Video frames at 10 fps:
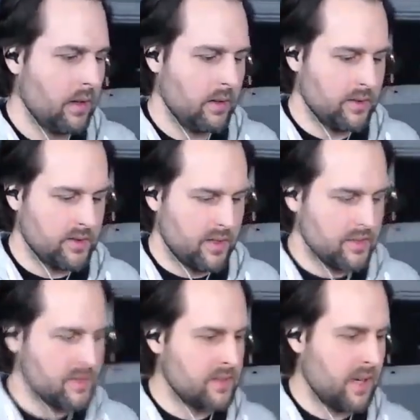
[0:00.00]
just
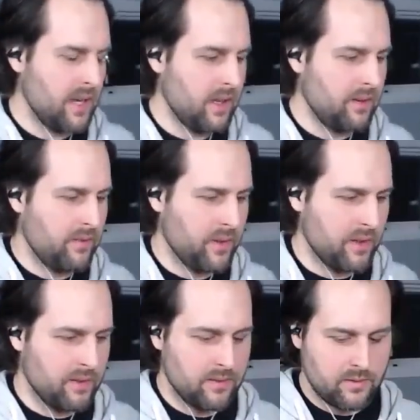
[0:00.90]
because I like
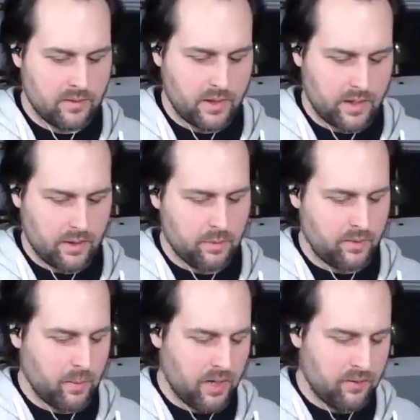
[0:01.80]
feeling like it
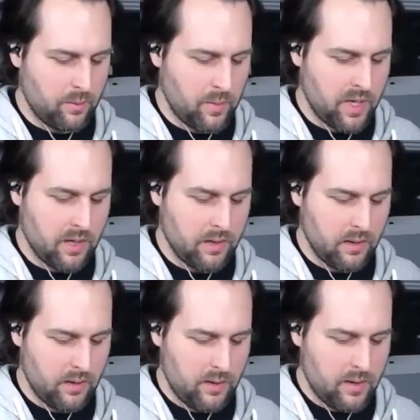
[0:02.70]
was made for me.
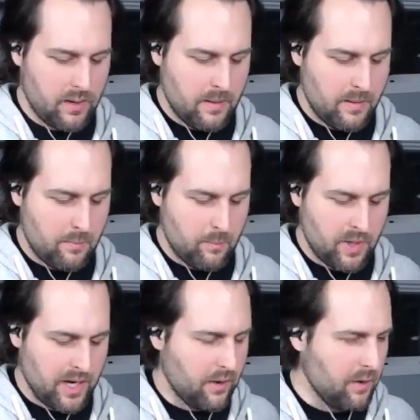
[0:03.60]

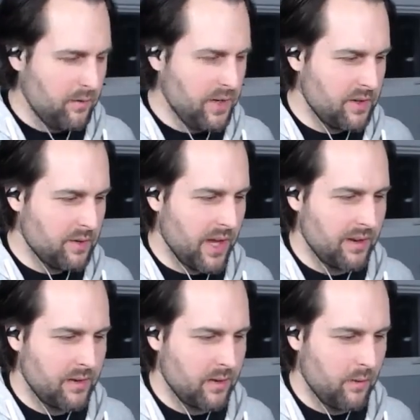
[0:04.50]
But I don't know if they do
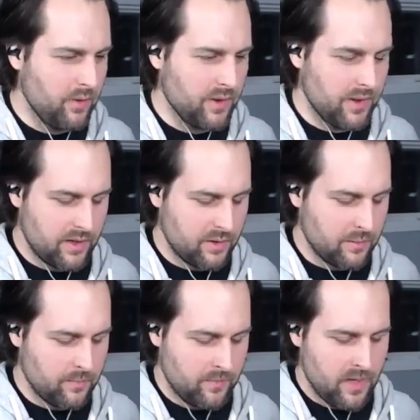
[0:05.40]
that. Hopefully they
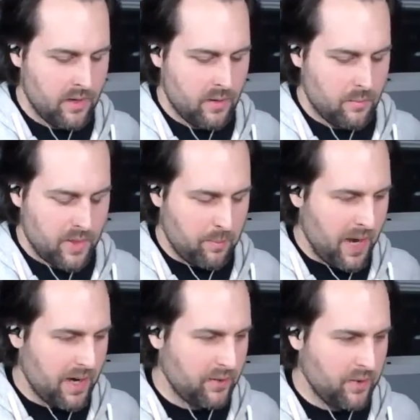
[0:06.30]
do. The
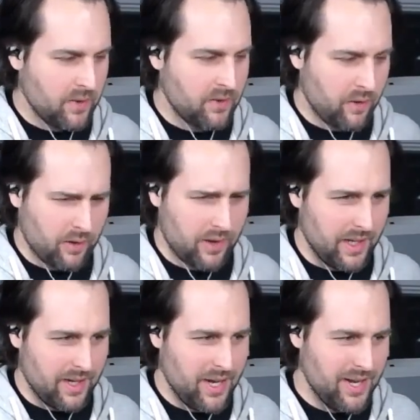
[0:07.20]
box feels
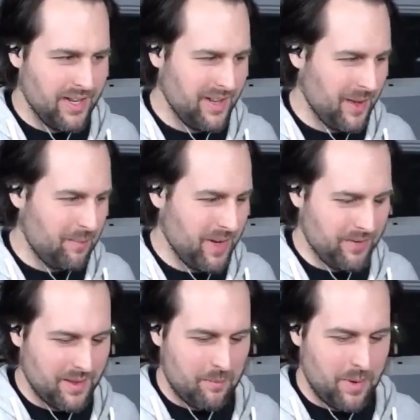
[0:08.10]
like
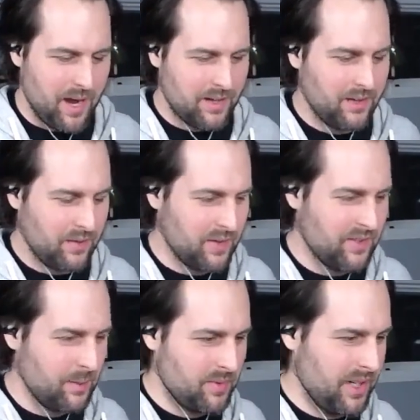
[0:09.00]
even the box
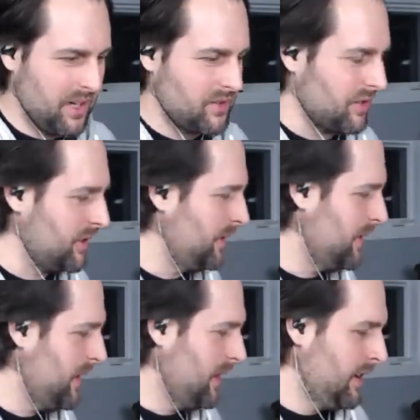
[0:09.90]
feels substantial.
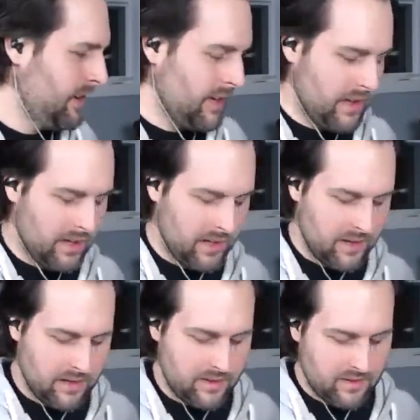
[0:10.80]

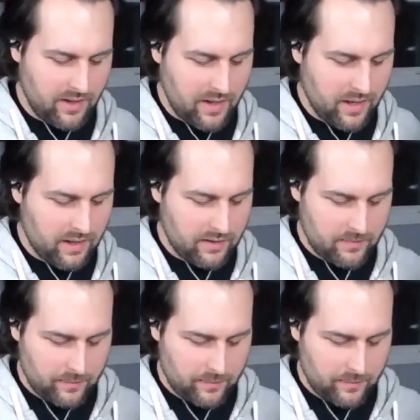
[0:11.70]
And inside,